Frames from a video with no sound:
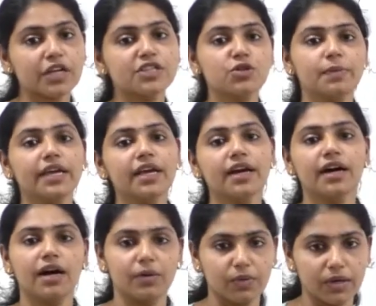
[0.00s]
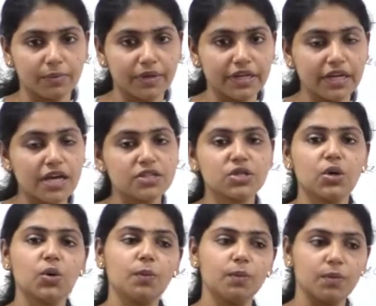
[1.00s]
to be a vermin.
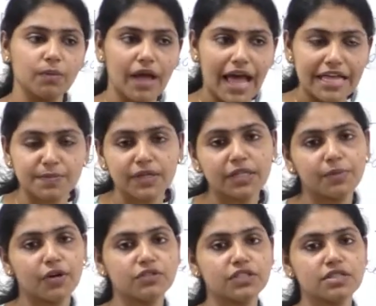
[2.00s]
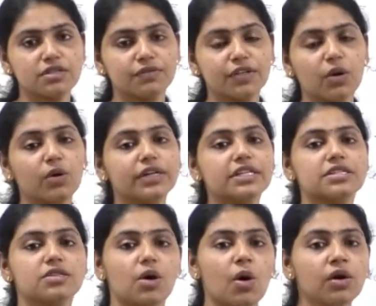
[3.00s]
So as per the provisions of the law, it
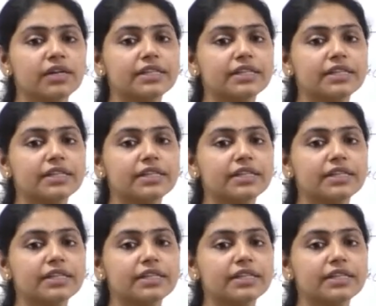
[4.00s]
is not